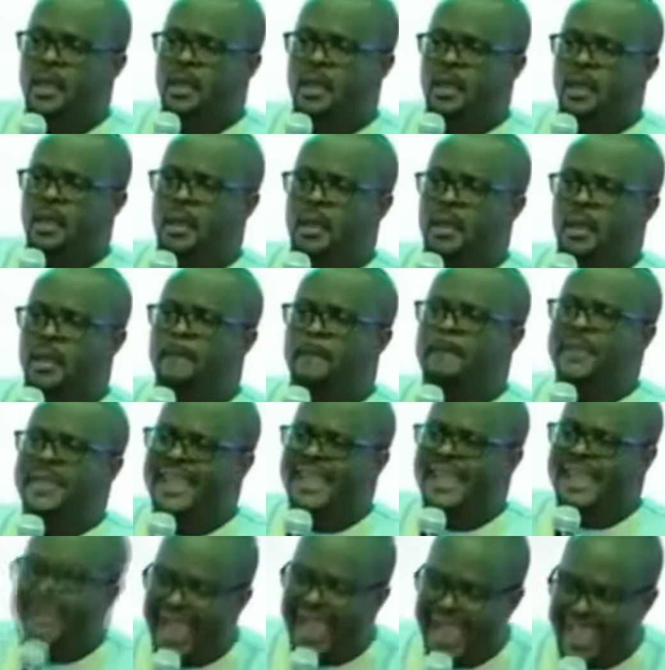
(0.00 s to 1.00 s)

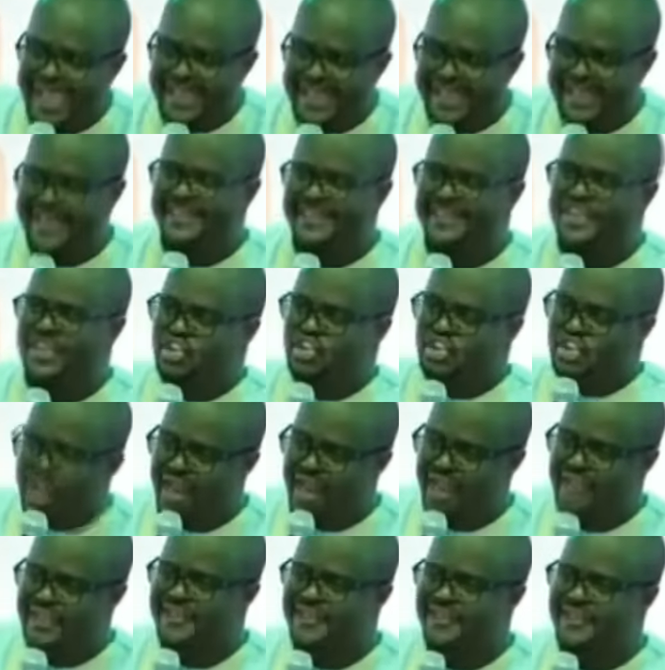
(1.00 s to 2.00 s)
behind the challenges
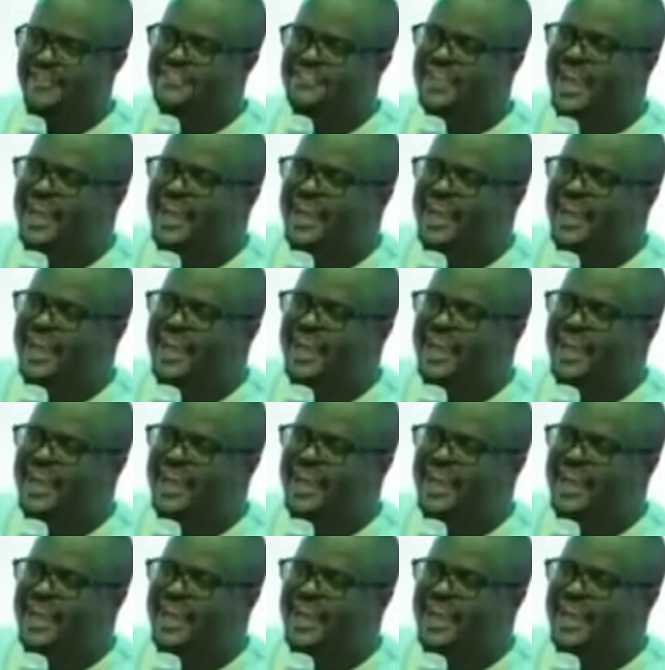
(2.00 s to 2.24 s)
this country is